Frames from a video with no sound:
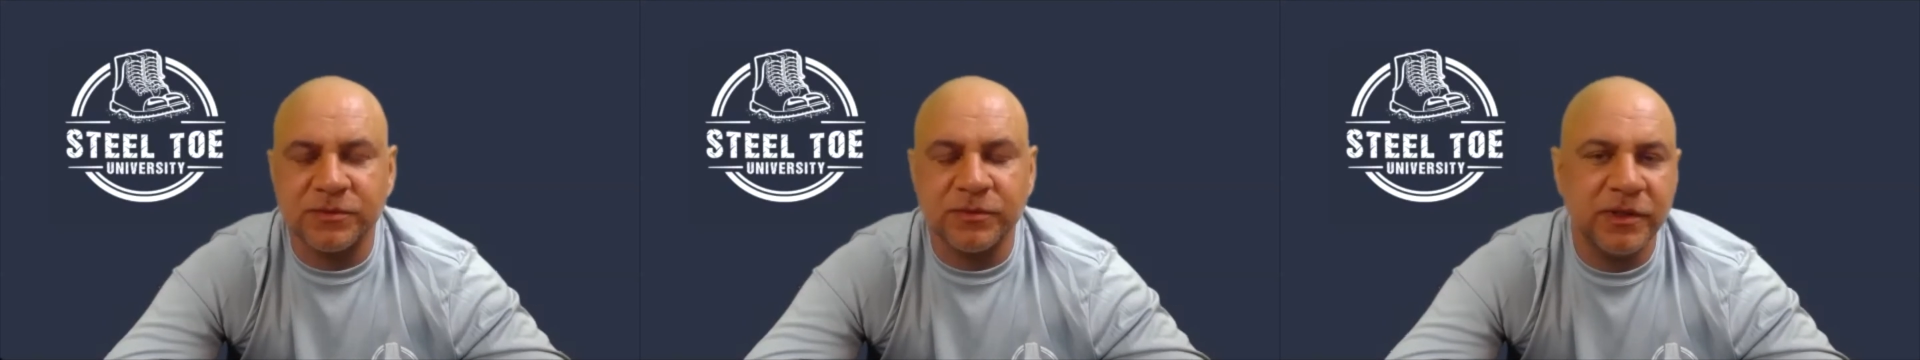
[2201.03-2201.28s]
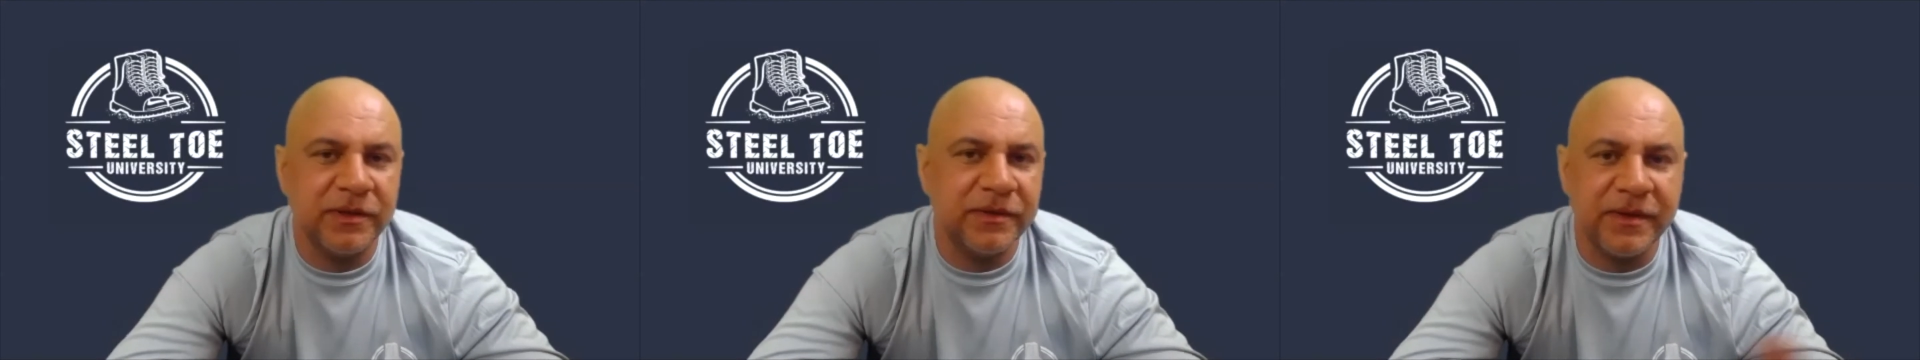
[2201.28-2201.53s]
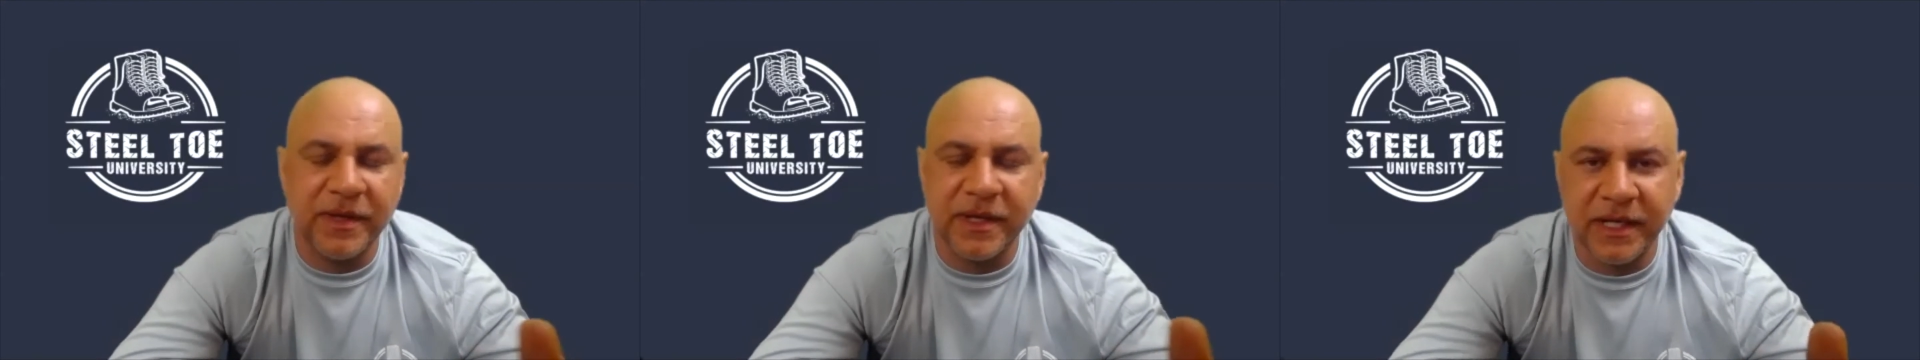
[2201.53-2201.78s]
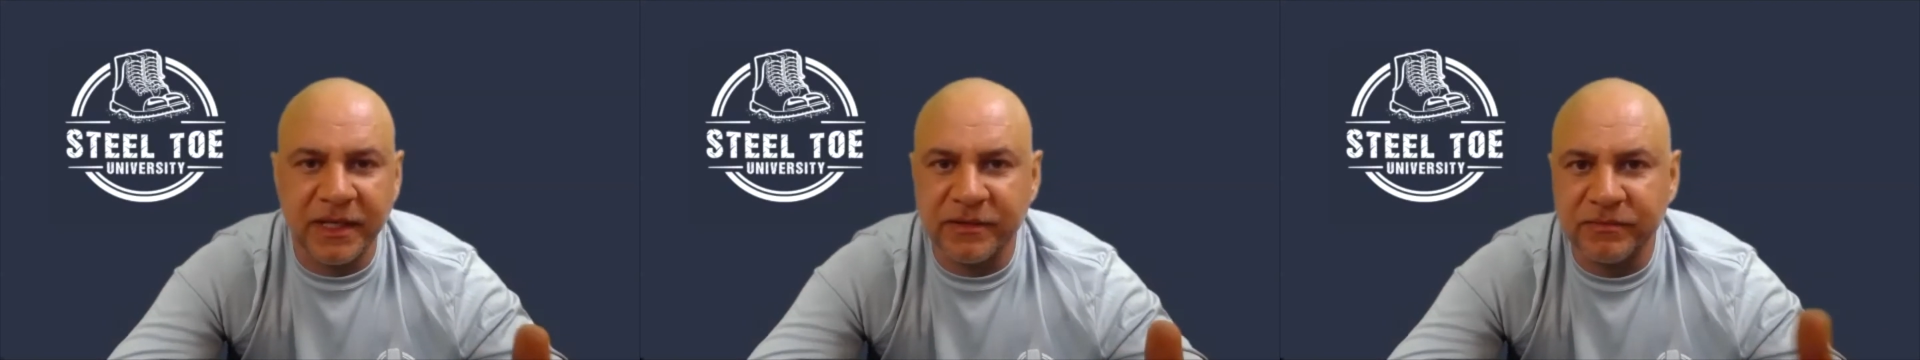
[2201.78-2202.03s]

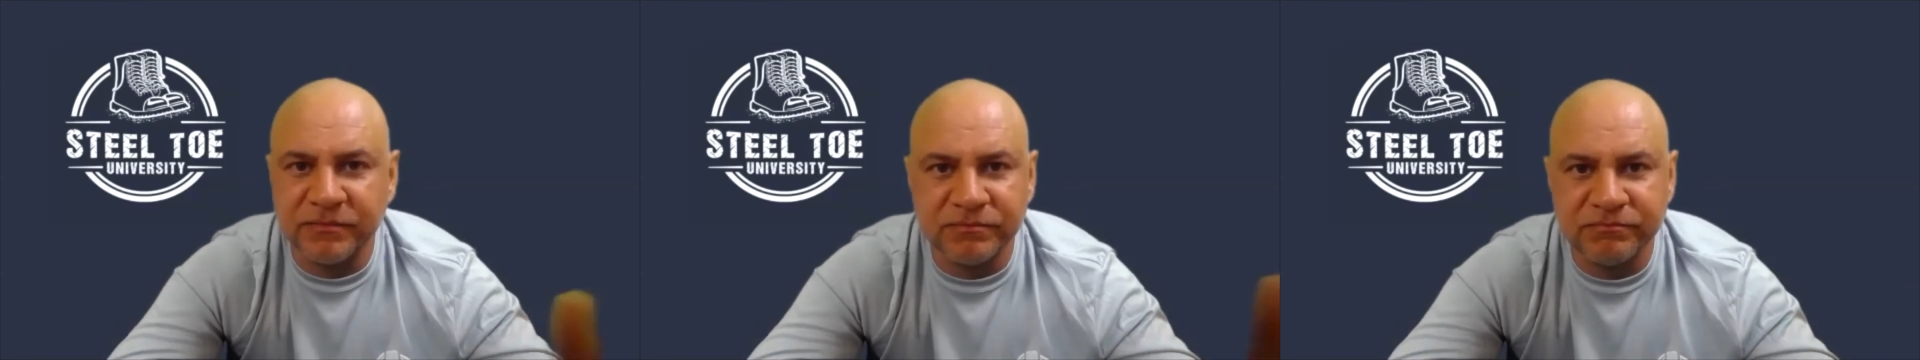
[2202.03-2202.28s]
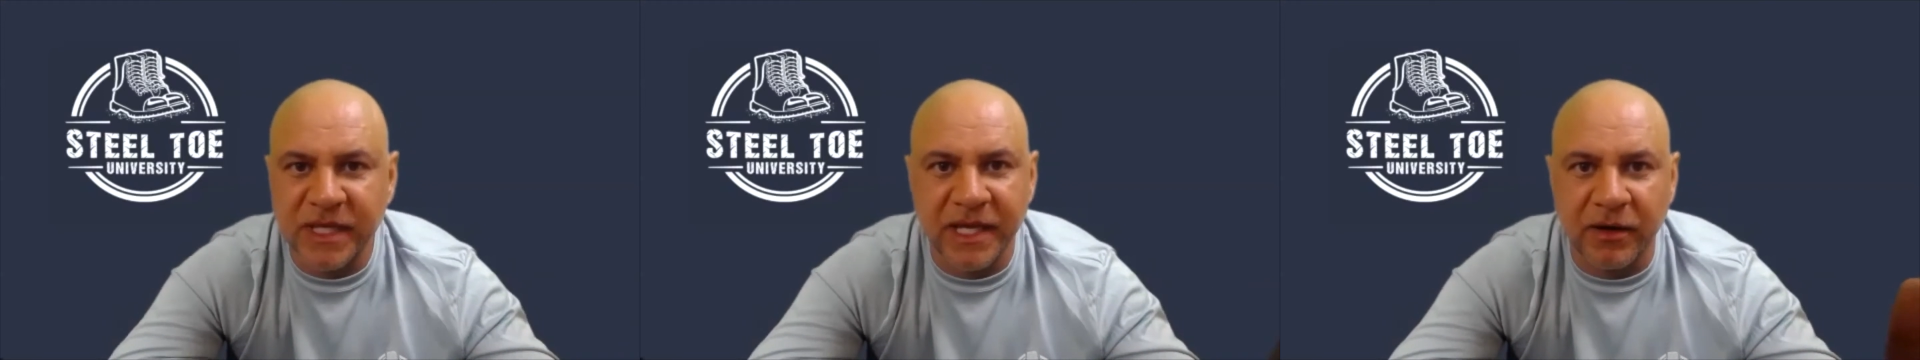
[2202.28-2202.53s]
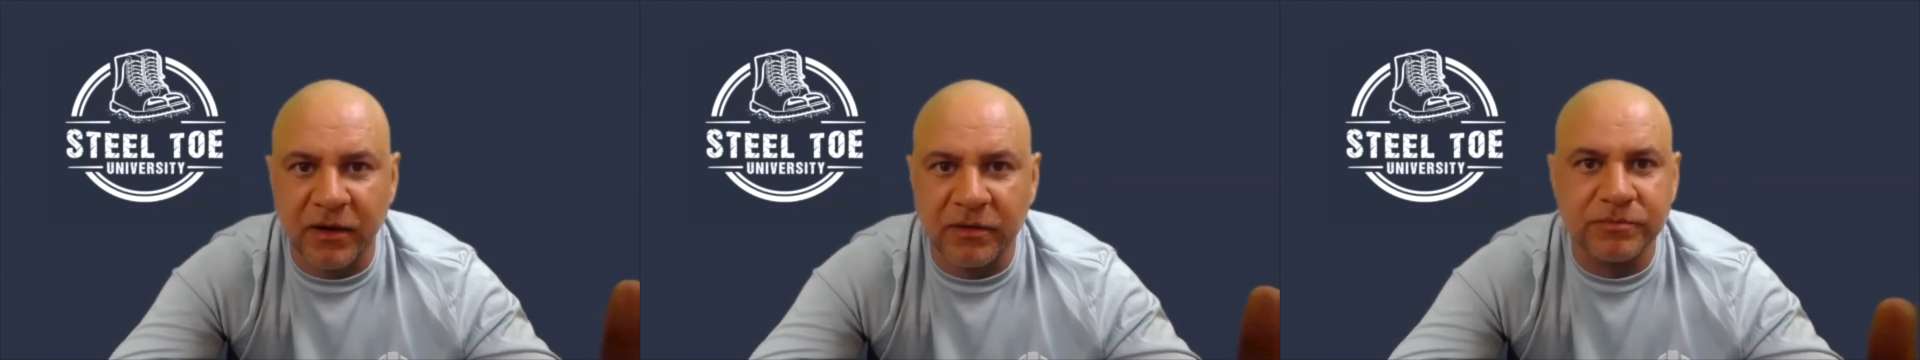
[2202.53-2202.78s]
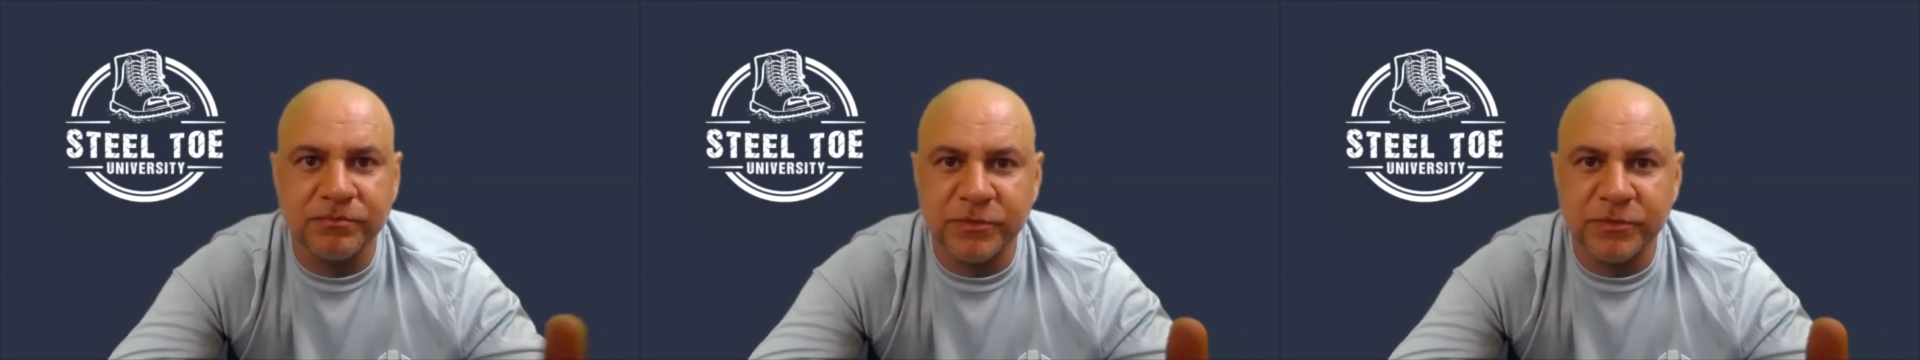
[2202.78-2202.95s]
and they are,